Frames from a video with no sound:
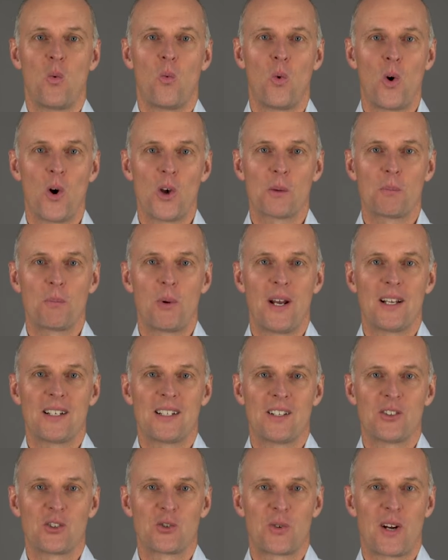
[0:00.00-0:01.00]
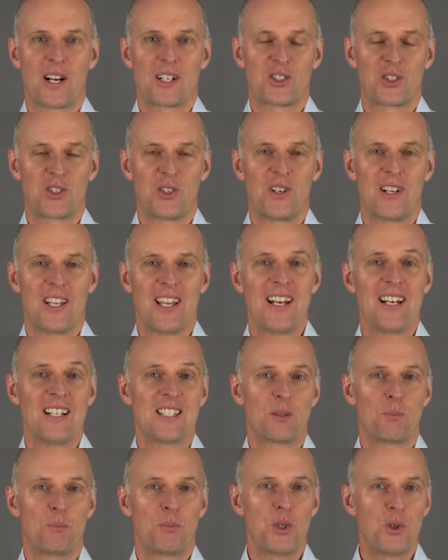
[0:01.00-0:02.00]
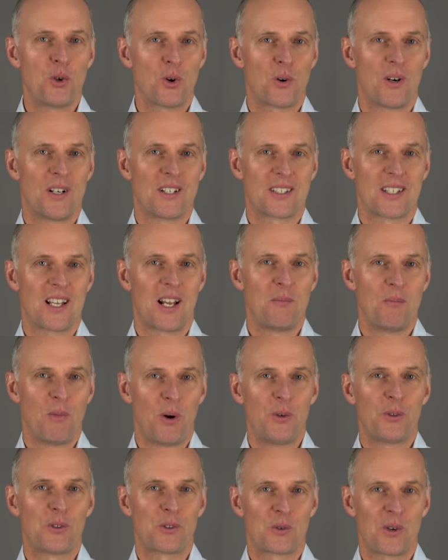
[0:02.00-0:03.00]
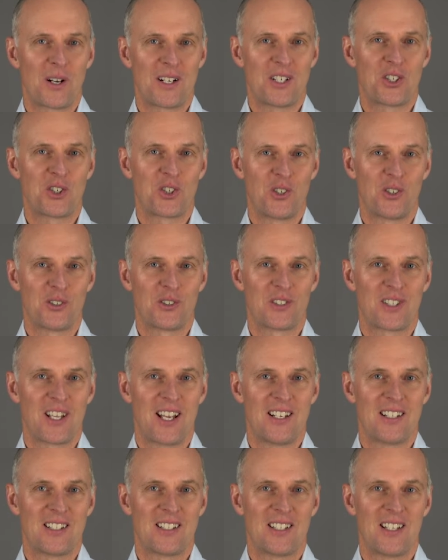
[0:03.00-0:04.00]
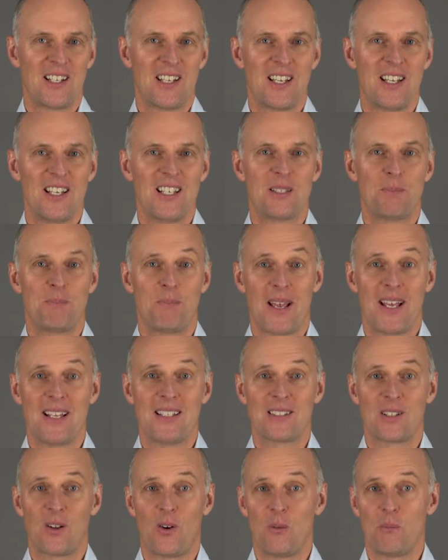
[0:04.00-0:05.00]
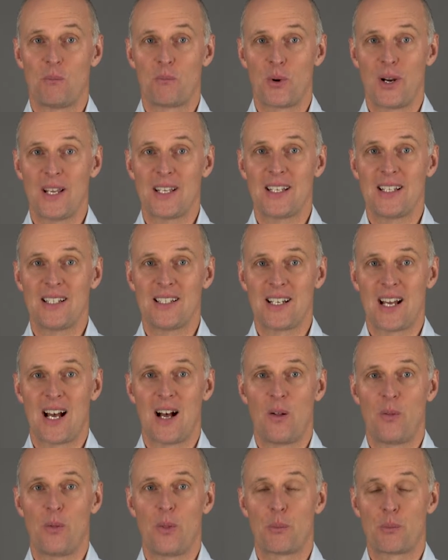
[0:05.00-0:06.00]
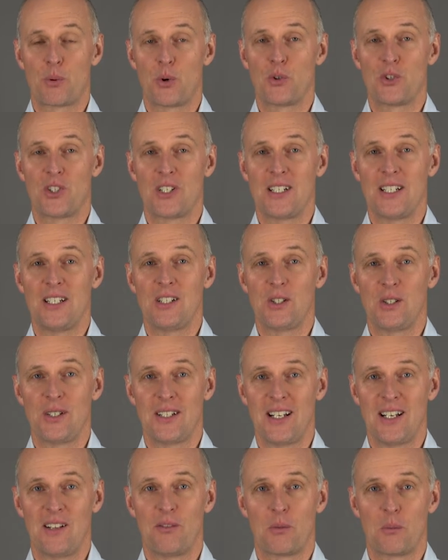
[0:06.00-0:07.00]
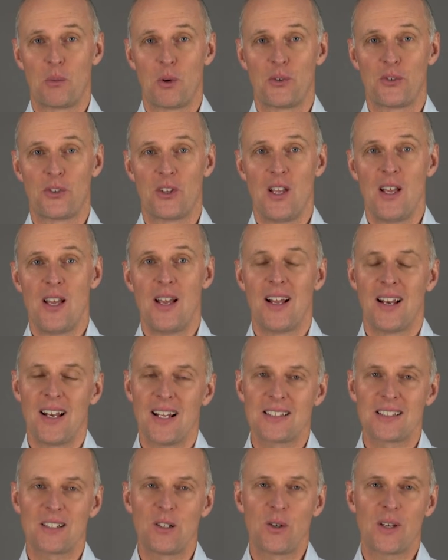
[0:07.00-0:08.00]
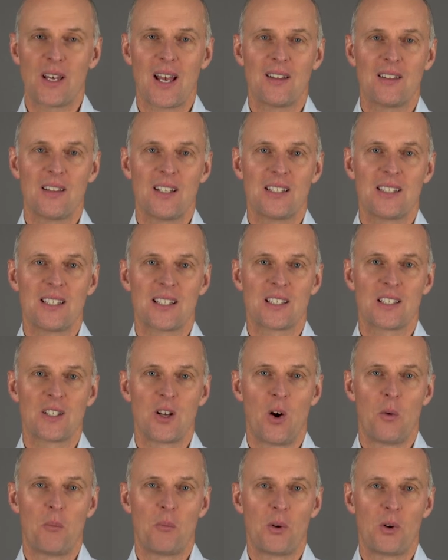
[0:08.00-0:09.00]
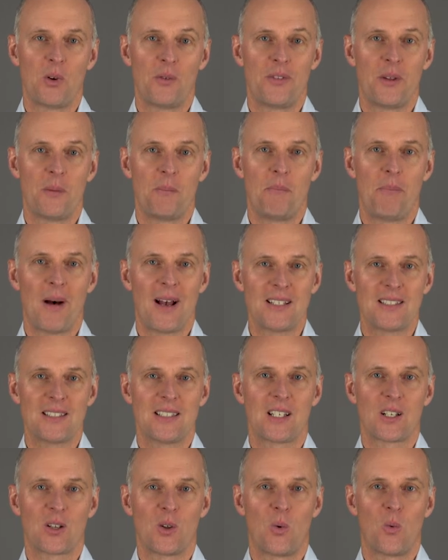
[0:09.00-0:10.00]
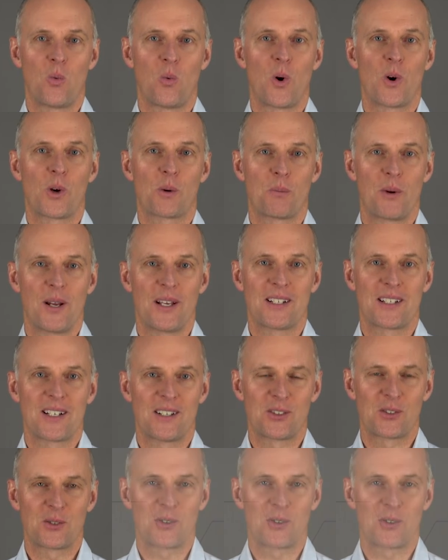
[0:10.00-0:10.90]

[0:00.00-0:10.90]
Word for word: Work breakdown structure, in its purest and most traditional sense, is based on breaking down the project into deliverables. Let's look at this example of the bicycle work breakdown